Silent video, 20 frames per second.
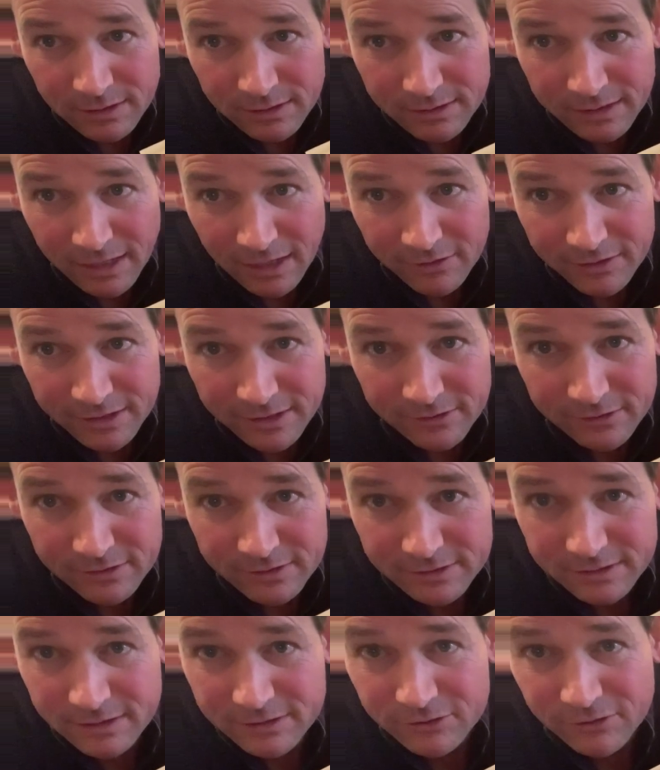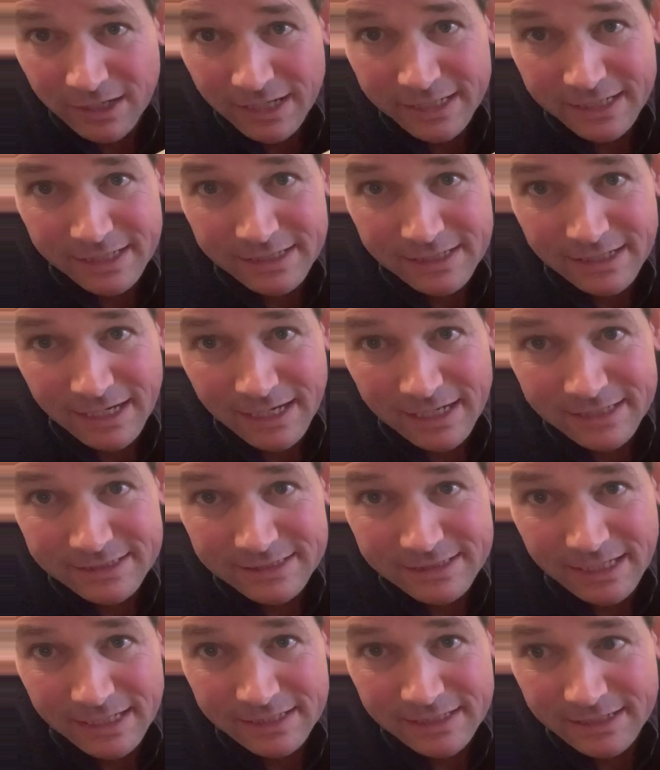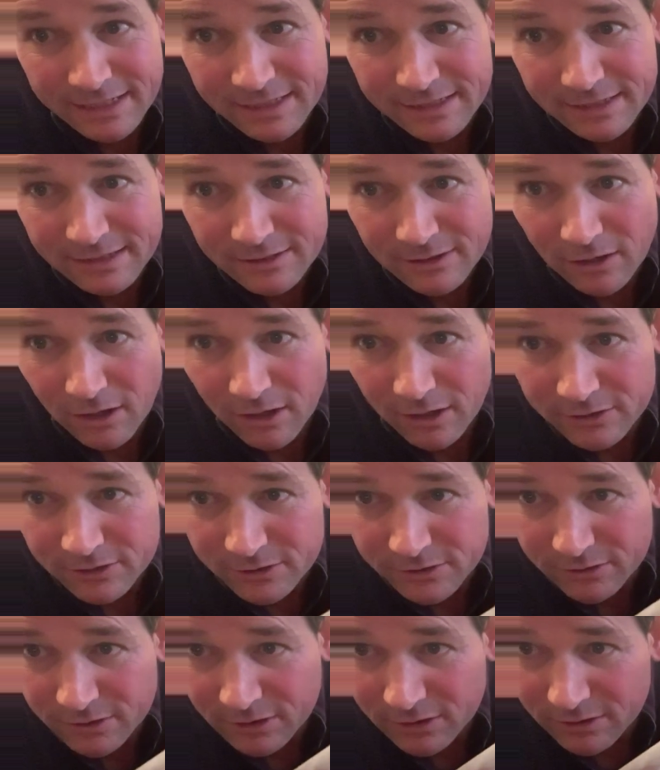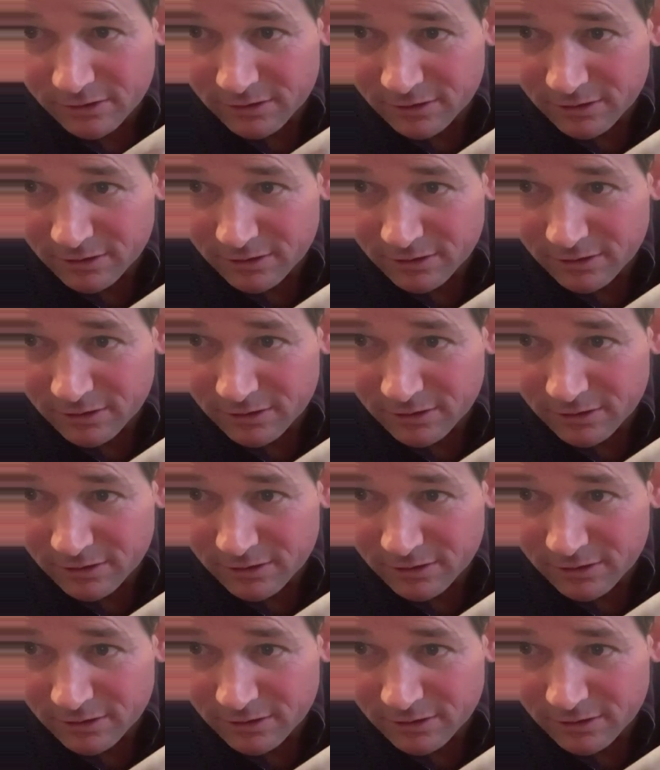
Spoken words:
Now here is the dragon ascending onto the